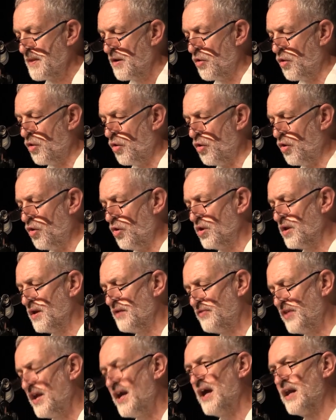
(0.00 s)
all
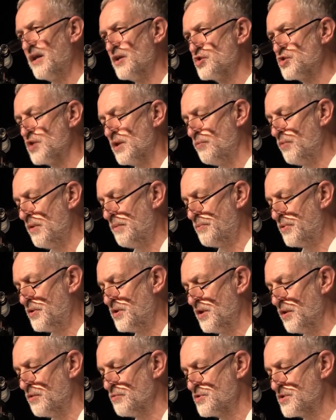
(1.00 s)
of the energy we
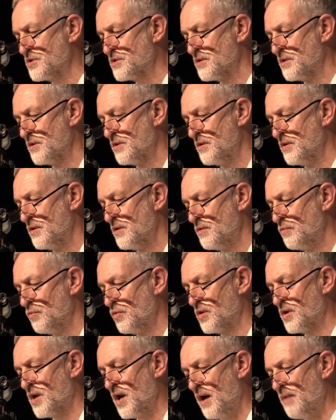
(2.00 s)
produce will
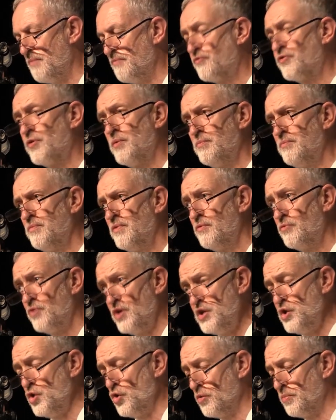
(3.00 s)
come from
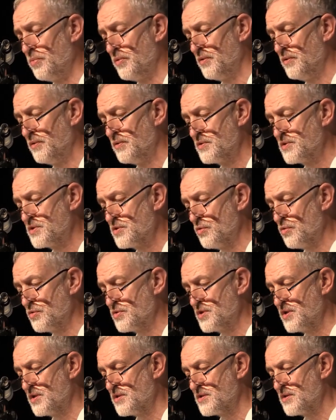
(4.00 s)
renewable
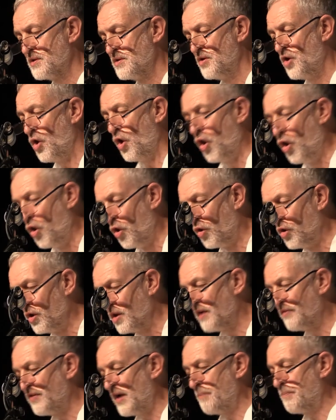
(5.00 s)
sources.
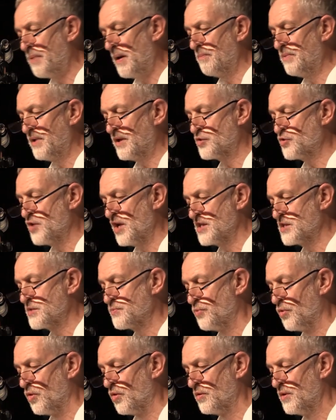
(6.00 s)
All of our public
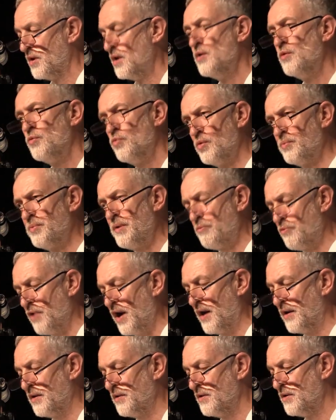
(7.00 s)
transport will be
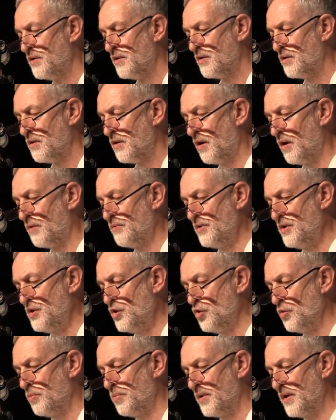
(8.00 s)
run on
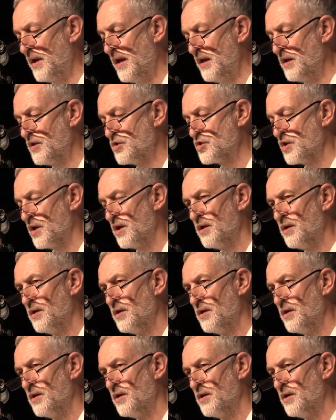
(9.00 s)
renewable energy.